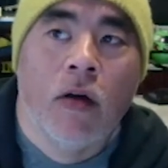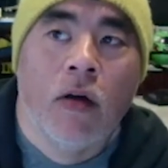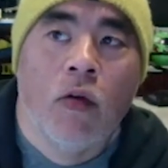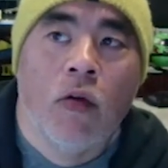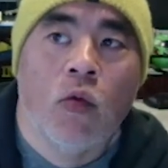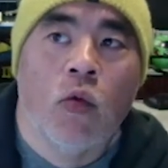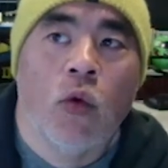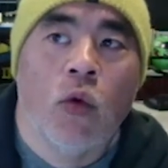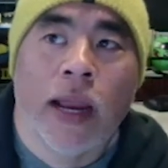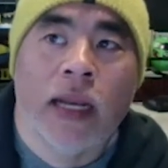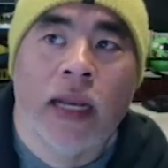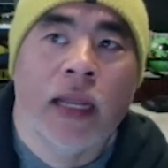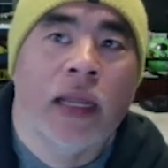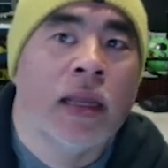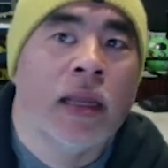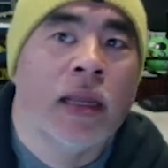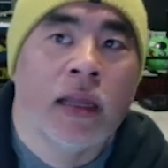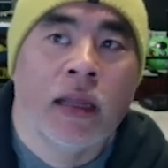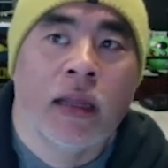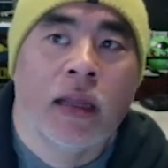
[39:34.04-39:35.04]

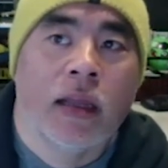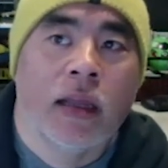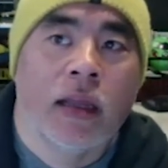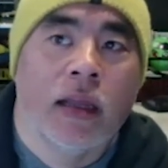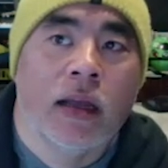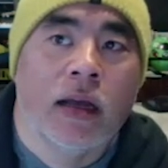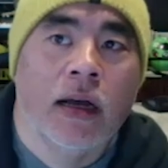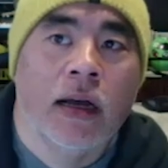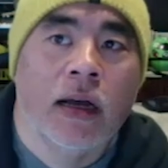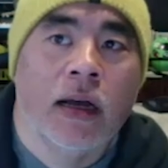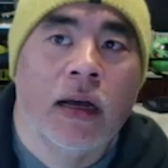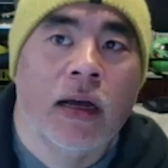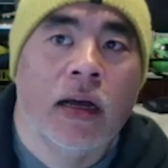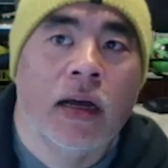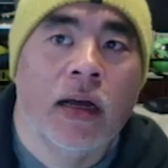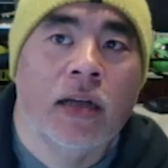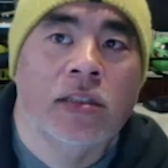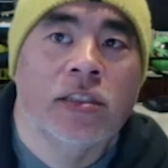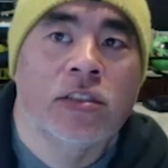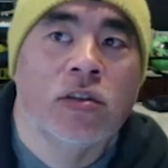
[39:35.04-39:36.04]
writing
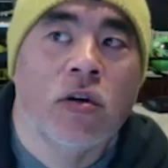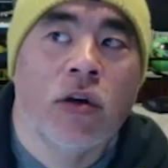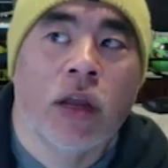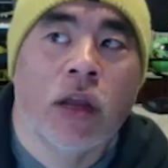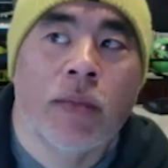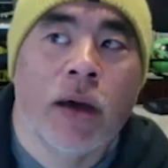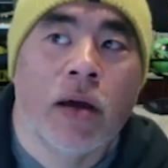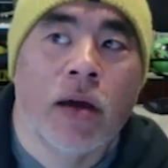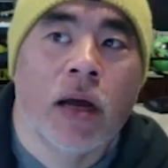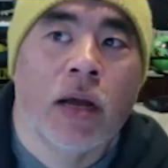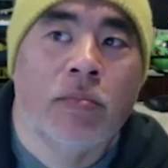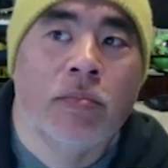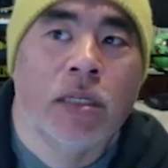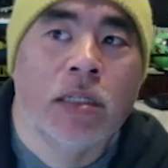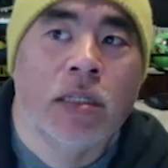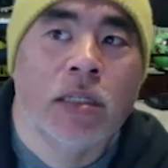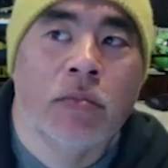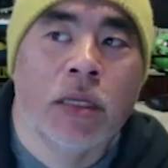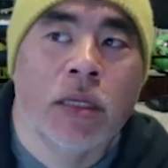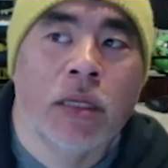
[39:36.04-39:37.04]
a story about Humpty
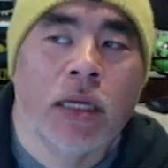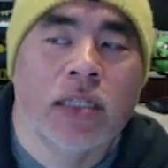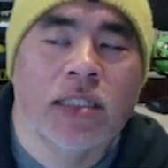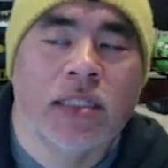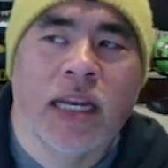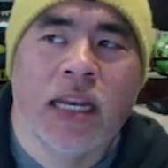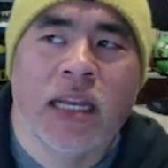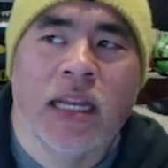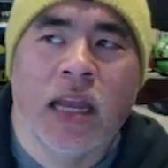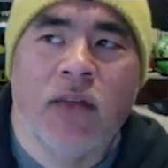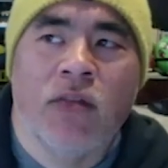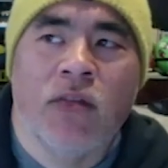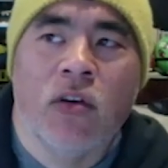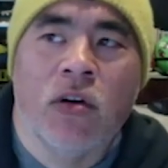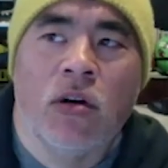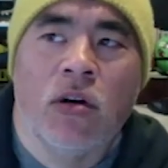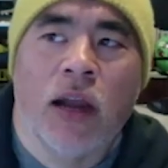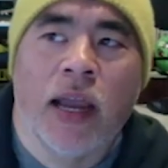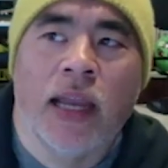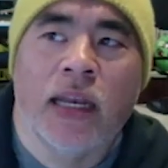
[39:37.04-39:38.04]
Dumpty, because I
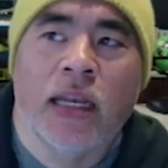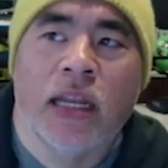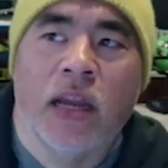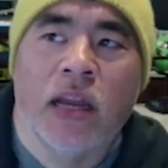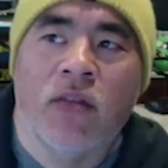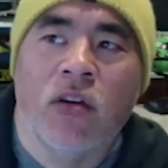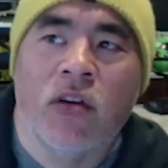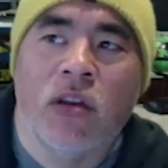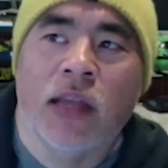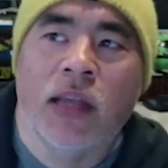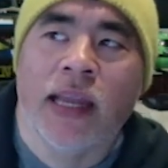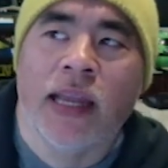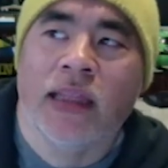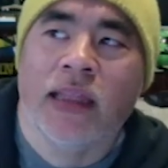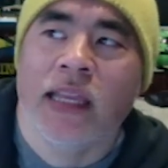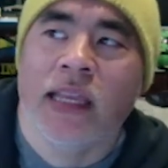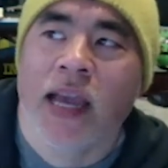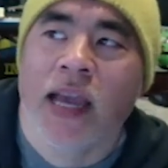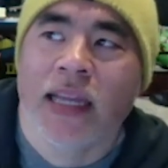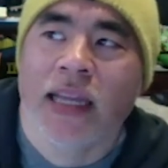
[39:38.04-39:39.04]
never liked
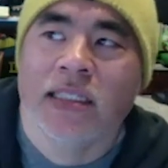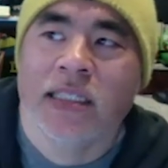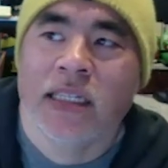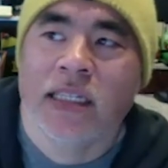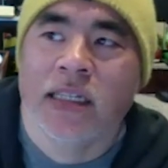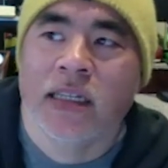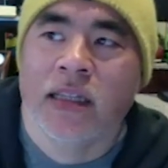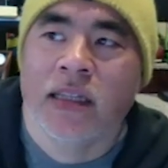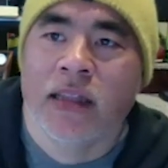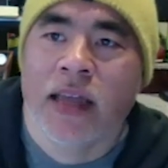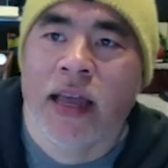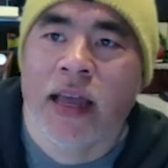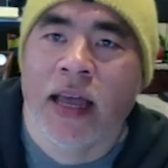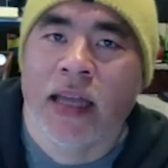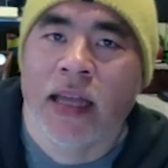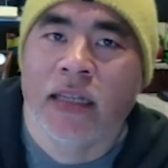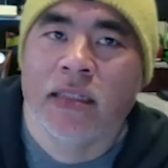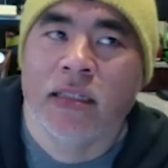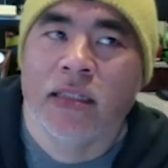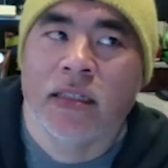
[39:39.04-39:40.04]
the idea
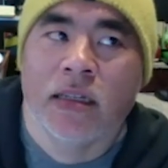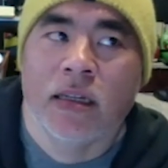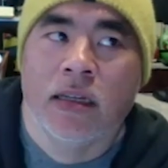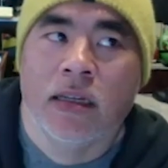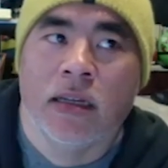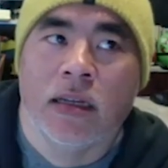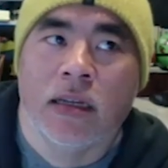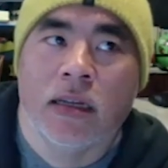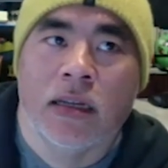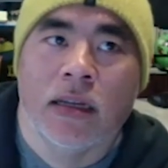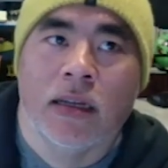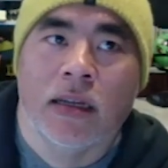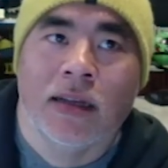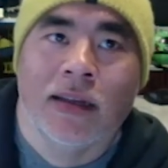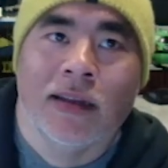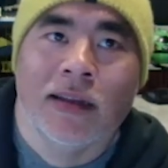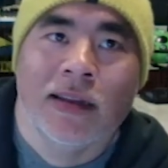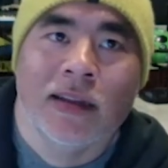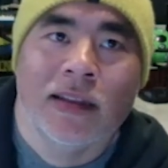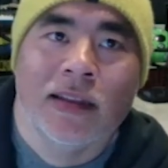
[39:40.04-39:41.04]
that
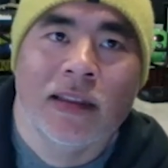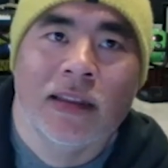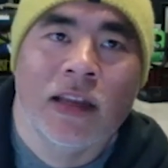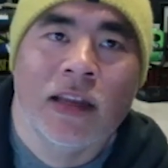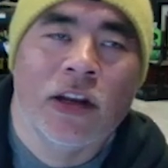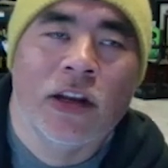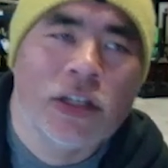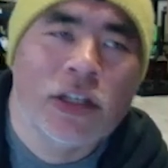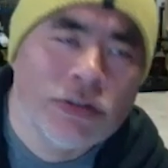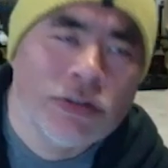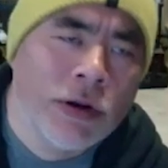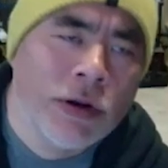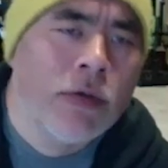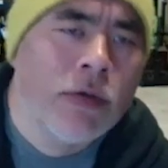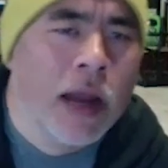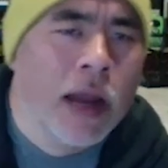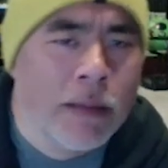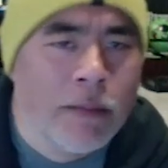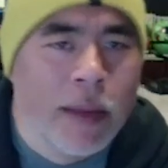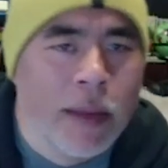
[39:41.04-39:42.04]
the nursery
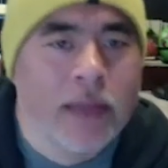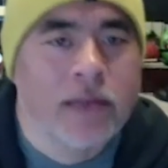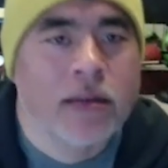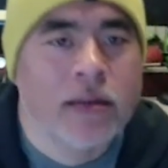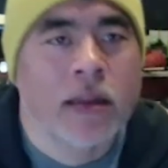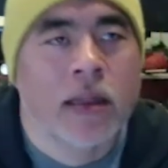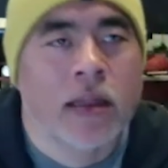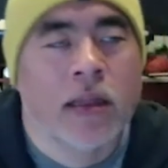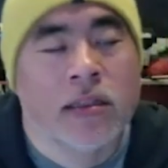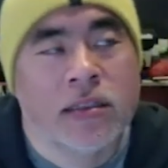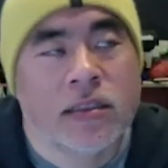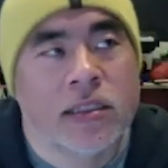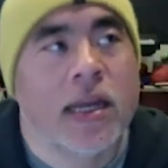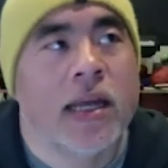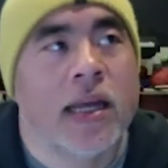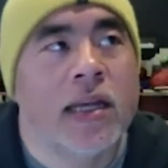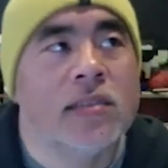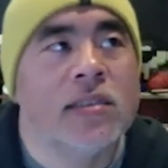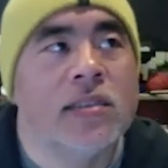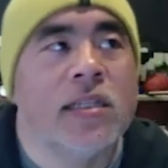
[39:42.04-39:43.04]
rhyme basically
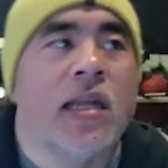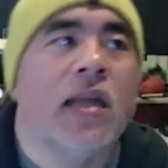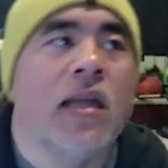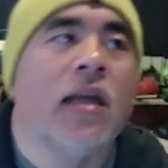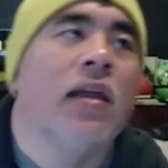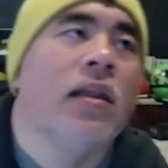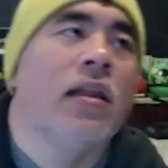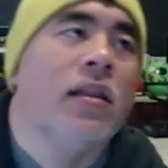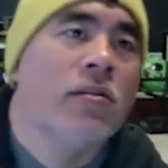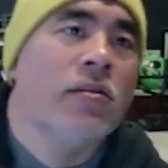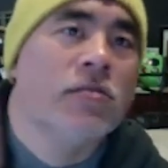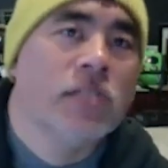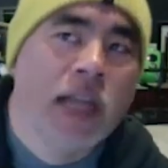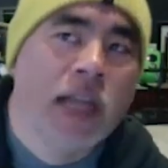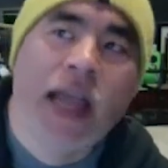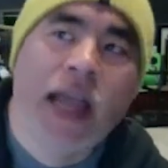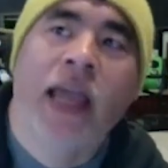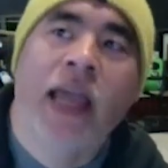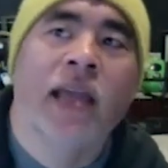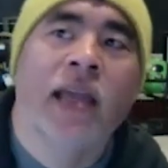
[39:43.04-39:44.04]
says there was an
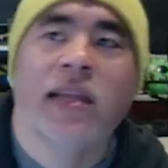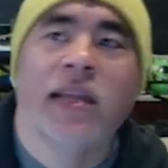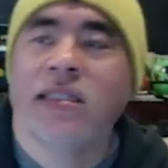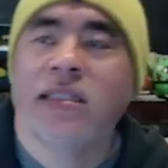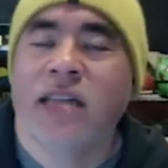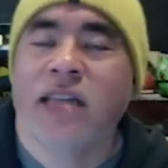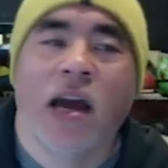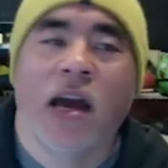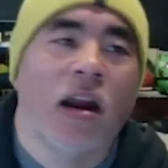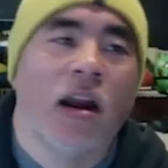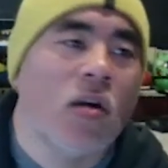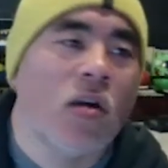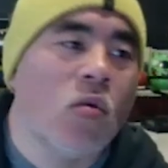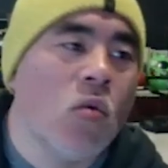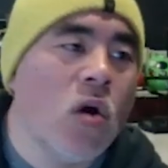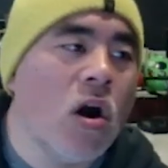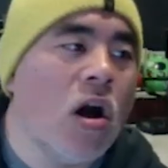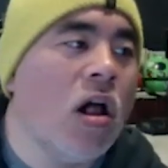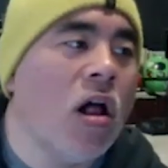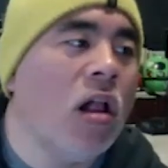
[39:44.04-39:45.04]
egg that sat on a
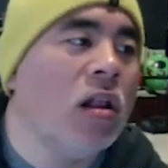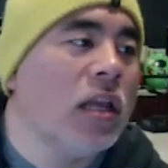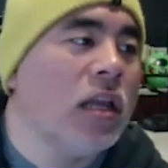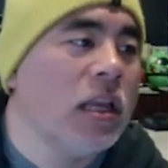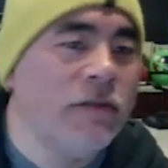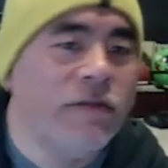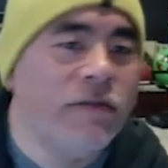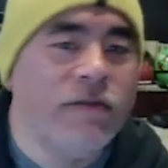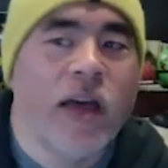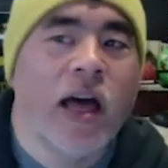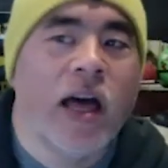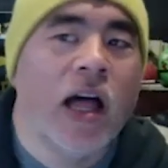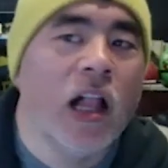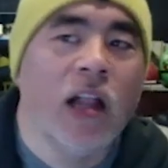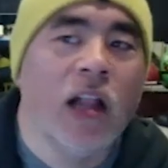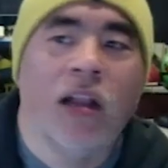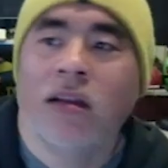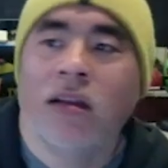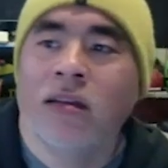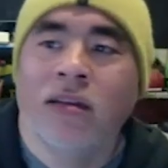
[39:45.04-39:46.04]
wall, he
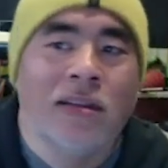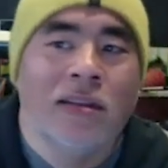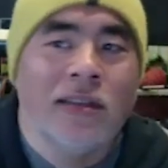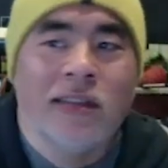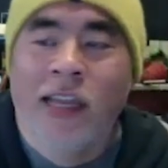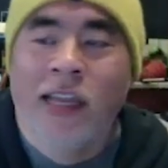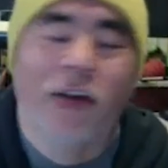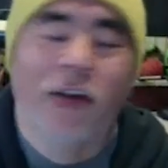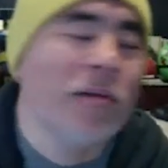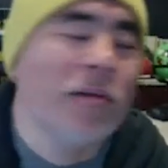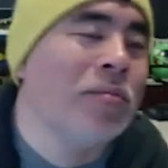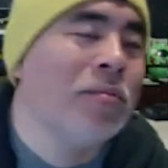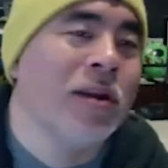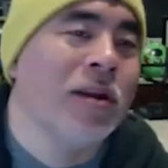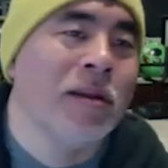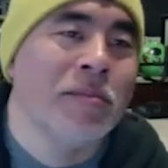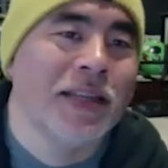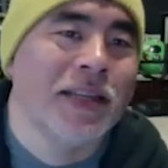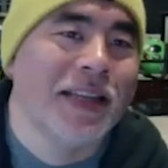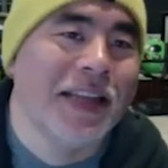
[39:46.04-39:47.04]
fell, they couldn't put
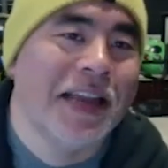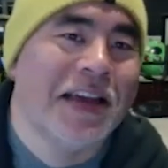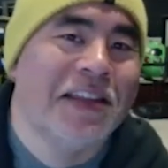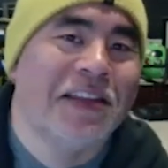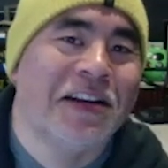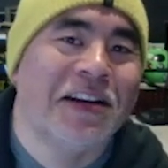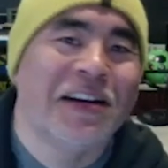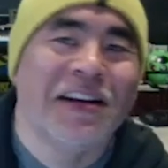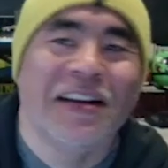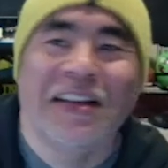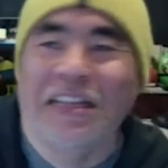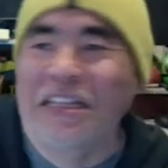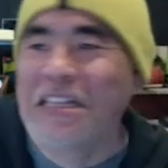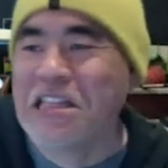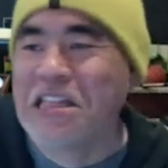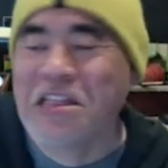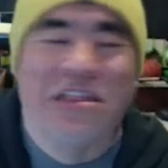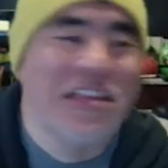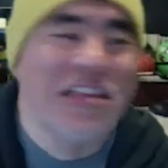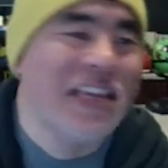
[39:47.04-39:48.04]
him together,
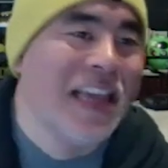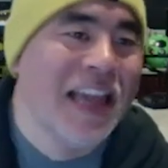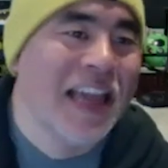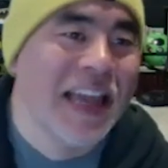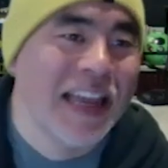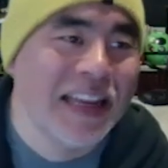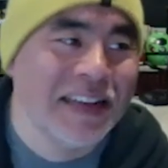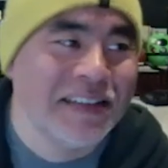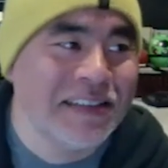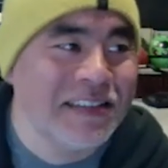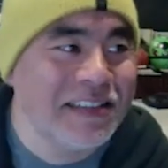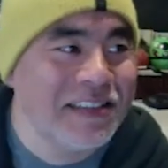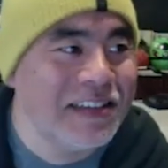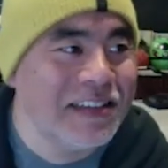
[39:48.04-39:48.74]
the end.